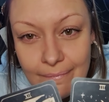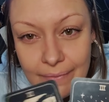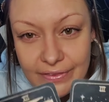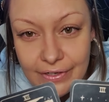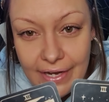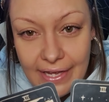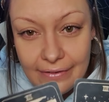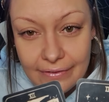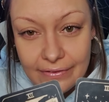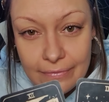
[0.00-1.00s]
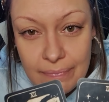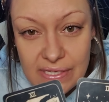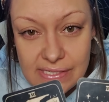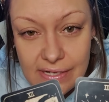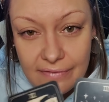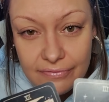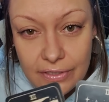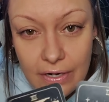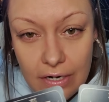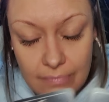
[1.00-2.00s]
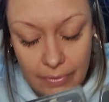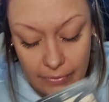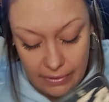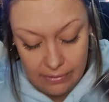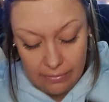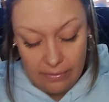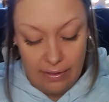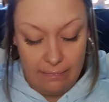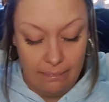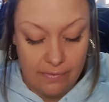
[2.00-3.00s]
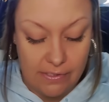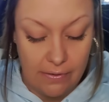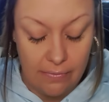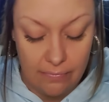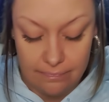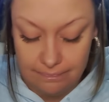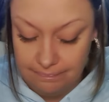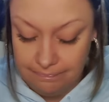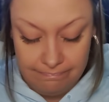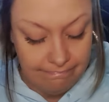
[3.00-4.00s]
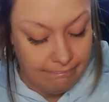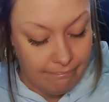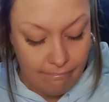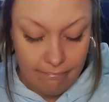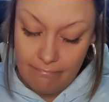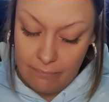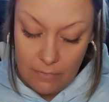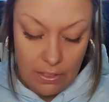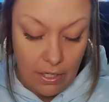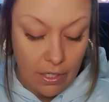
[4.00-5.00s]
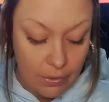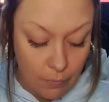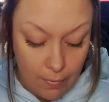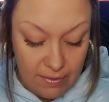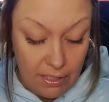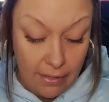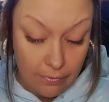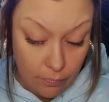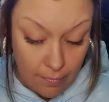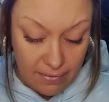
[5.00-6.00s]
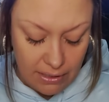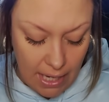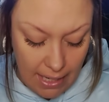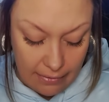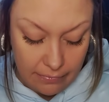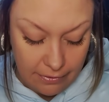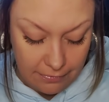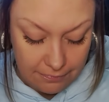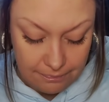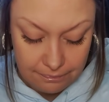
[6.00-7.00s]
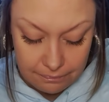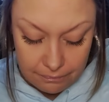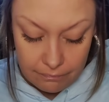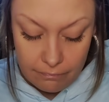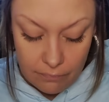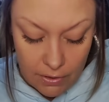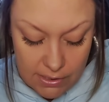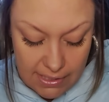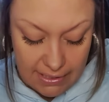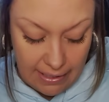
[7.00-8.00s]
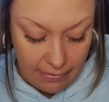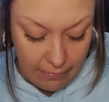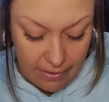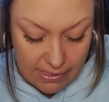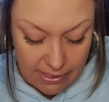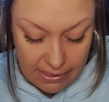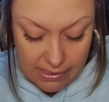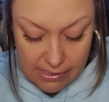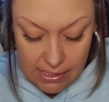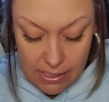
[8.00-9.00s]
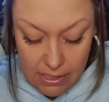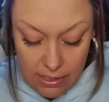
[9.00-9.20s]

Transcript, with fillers: but they're angry, they're pissed off, they're heartbroken. They so younger woman, other woman, I don't know. Take it how it resonates.